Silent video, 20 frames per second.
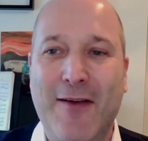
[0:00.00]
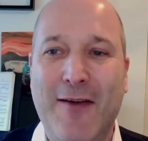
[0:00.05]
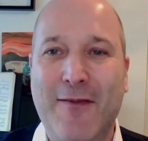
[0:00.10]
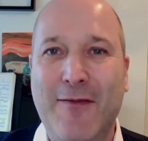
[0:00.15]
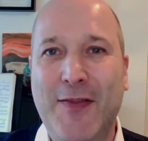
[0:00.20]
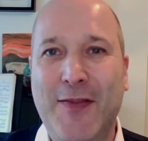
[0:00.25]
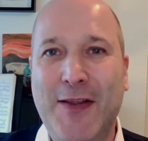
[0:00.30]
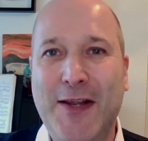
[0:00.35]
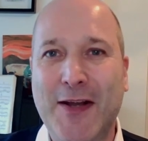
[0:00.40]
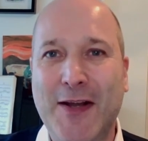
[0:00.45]

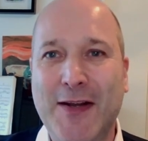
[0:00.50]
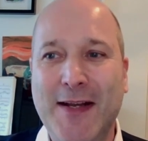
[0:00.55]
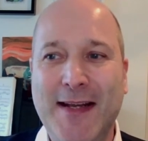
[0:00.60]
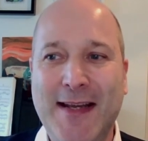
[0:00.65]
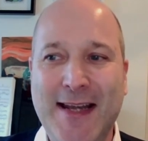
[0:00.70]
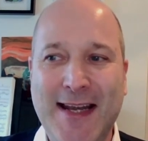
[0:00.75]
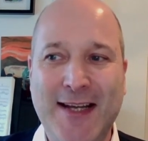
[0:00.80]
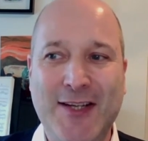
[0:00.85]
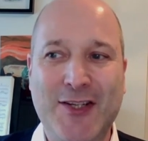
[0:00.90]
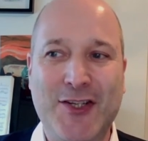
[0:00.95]
for the
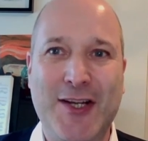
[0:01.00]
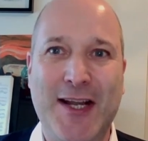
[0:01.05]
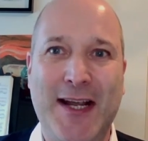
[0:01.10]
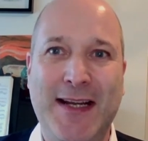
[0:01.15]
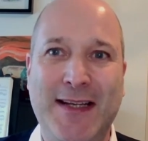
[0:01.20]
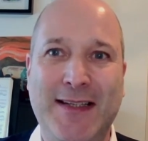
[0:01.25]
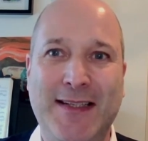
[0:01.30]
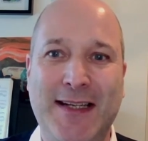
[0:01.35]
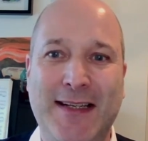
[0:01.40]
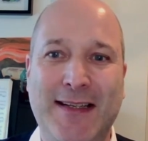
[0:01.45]

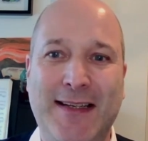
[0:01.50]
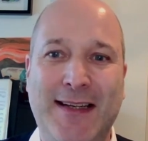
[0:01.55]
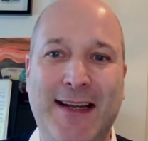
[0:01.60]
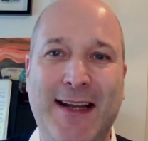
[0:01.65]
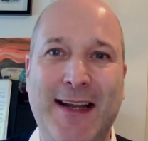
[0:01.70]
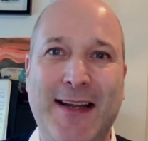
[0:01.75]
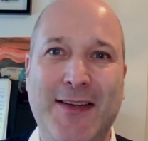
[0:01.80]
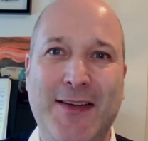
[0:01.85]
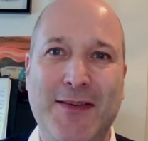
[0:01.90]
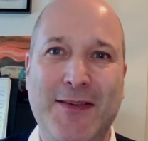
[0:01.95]
uninitiated,
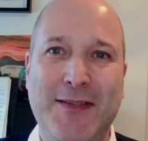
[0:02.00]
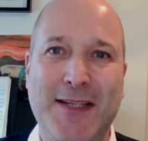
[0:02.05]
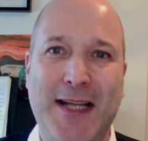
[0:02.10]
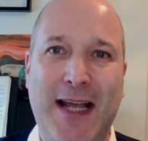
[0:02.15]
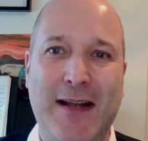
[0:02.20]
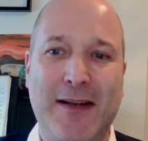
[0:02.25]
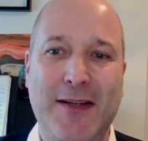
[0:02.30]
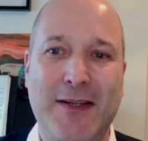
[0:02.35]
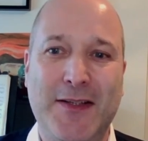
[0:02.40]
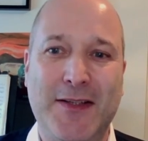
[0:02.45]
can you
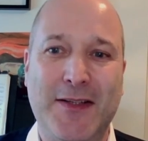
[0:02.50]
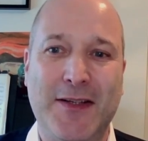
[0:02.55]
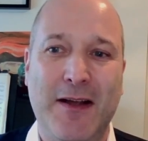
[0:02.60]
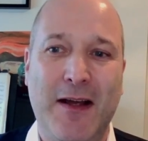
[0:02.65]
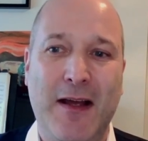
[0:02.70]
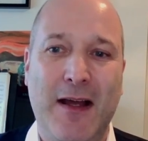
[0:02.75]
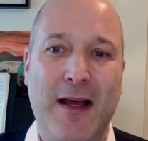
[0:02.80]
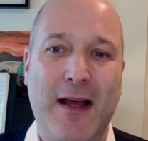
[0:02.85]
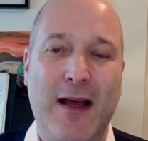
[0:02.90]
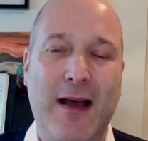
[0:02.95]
tell us
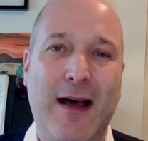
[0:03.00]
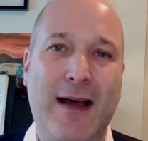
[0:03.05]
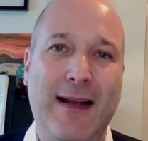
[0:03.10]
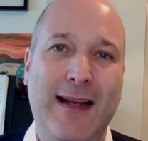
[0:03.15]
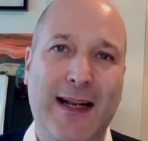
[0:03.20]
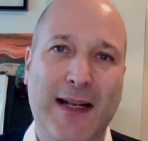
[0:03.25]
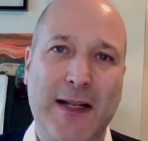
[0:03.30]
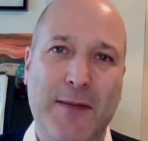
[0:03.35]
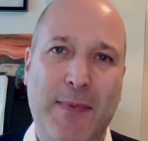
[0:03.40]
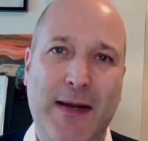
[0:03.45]
a
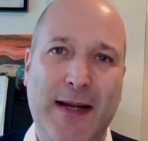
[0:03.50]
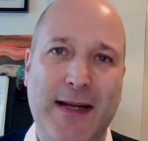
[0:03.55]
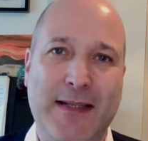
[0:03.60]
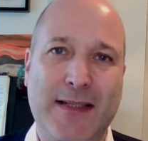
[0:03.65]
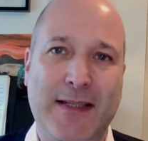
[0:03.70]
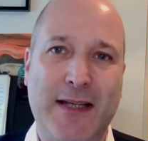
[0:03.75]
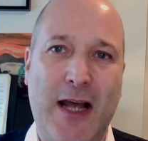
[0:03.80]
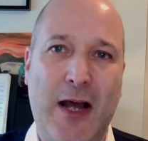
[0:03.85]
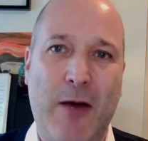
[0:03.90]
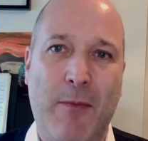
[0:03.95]
little
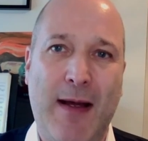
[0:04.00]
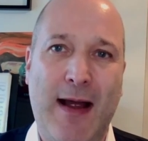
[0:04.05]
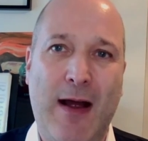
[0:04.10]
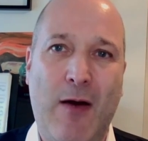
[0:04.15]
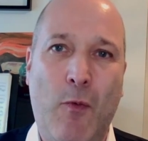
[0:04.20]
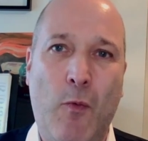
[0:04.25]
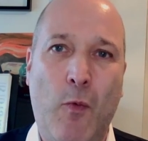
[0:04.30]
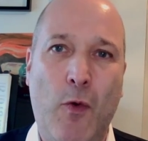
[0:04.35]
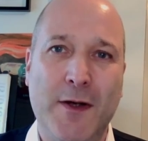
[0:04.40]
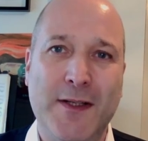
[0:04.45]
bit
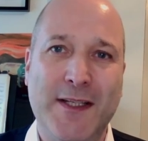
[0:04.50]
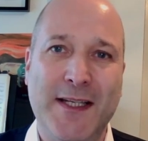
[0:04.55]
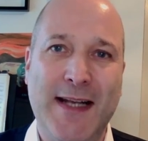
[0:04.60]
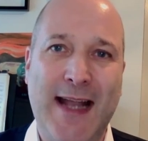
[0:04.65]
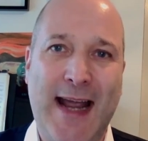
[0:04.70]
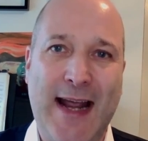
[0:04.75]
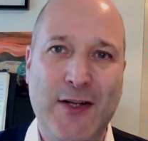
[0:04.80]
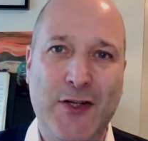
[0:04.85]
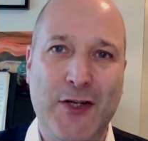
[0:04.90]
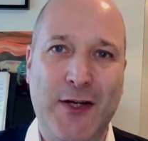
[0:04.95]
about what an
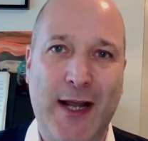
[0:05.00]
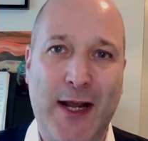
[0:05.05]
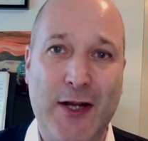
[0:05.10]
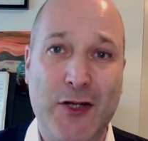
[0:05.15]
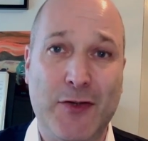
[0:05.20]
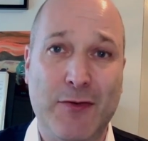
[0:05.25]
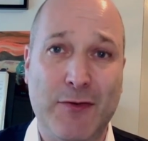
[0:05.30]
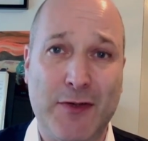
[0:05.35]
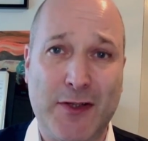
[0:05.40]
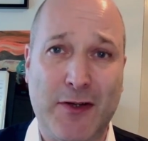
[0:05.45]

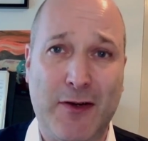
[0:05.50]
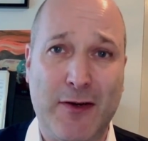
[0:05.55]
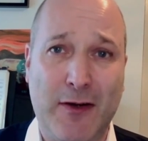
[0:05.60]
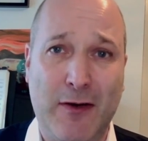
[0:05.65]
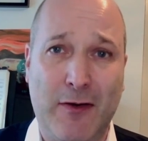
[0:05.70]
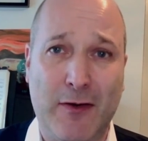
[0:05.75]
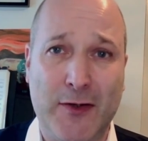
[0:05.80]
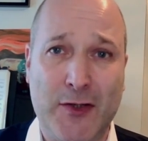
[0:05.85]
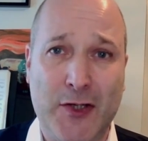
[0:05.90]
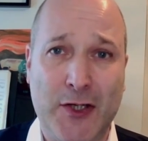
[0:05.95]
educational
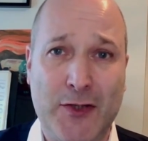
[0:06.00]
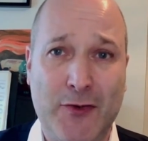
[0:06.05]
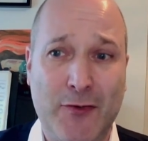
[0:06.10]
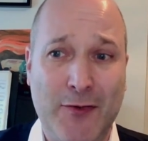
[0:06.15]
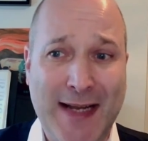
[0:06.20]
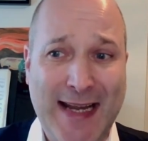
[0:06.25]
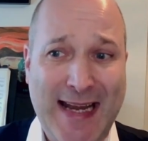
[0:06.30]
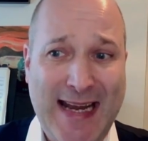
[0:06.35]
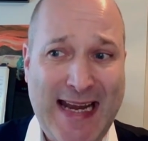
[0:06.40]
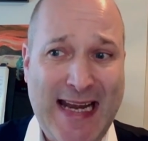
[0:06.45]
psychologist or
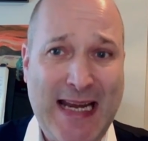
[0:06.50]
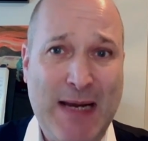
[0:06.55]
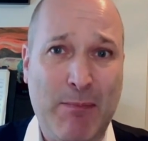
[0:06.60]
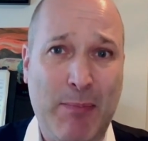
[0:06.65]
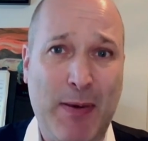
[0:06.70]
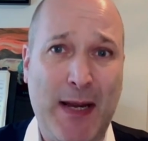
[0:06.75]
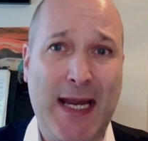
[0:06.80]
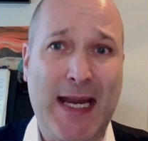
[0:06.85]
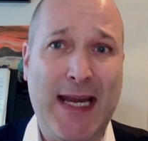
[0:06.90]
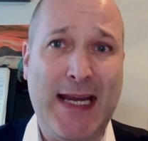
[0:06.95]
an
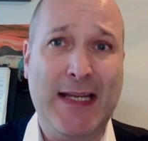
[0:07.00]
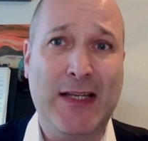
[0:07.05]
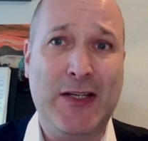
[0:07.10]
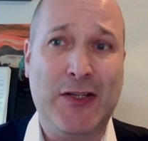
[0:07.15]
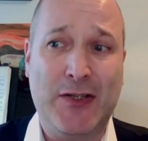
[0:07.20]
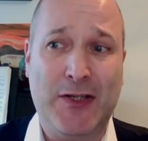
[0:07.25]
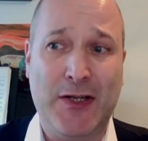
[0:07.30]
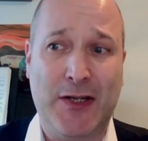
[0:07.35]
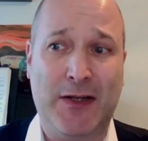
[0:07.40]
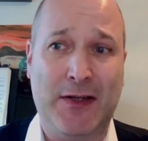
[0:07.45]
EP
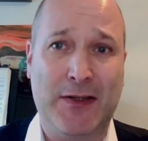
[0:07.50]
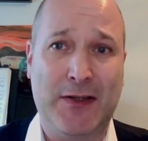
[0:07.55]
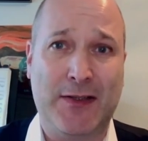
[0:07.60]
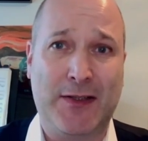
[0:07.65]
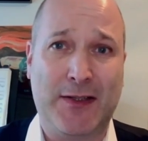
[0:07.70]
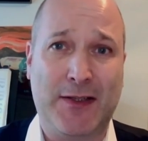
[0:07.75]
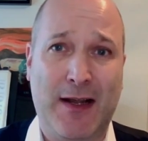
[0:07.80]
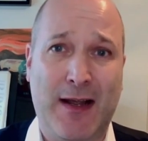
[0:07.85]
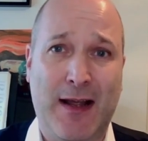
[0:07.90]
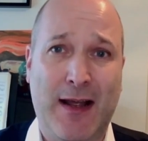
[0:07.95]

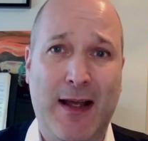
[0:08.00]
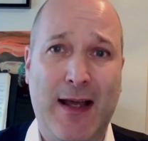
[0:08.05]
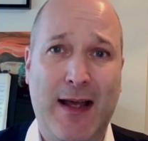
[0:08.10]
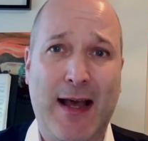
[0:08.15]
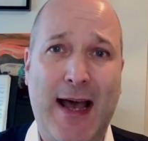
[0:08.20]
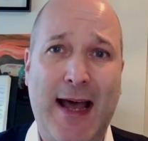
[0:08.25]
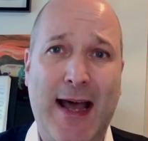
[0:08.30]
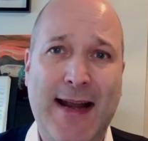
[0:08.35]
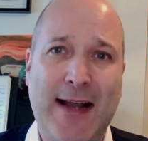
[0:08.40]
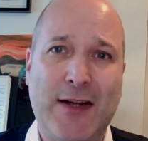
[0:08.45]
does
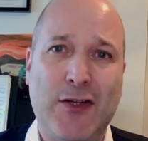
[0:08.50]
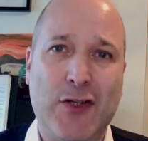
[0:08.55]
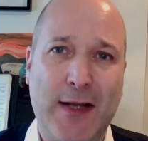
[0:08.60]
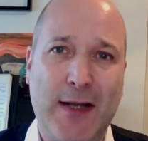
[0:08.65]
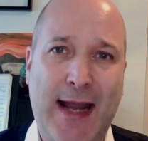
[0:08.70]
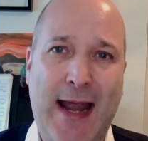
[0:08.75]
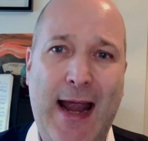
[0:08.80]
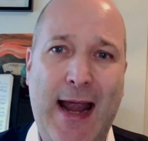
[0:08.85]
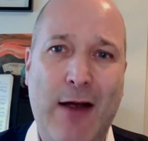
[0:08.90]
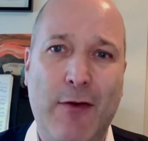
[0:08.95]
and actually
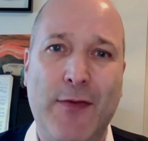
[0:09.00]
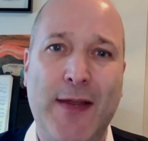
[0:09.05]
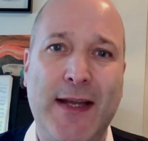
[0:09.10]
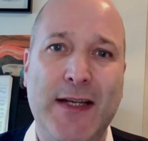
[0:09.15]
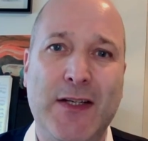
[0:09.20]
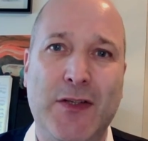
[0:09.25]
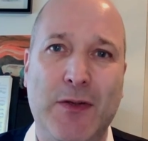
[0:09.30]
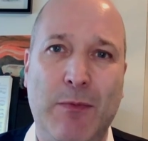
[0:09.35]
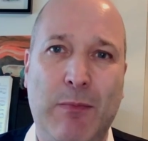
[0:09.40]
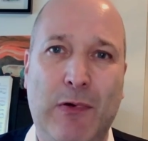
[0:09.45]
how they
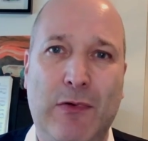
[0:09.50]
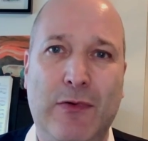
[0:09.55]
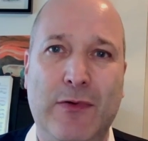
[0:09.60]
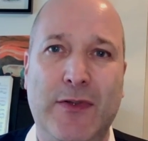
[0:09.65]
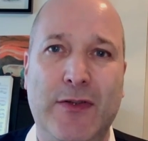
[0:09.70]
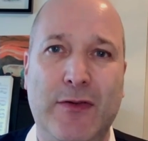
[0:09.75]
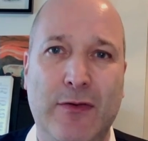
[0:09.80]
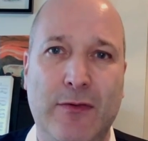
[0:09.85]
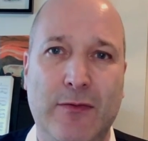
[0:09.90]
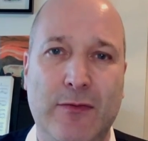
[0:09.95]
support
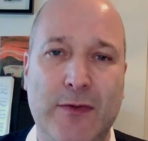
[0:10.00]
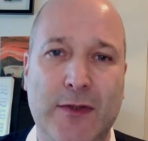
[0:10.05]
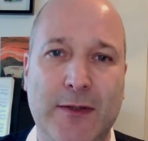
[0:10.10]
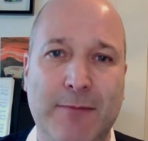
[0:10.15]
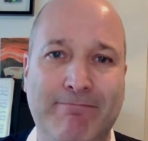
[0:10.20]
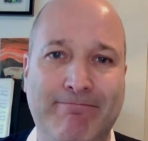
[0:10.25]
schools?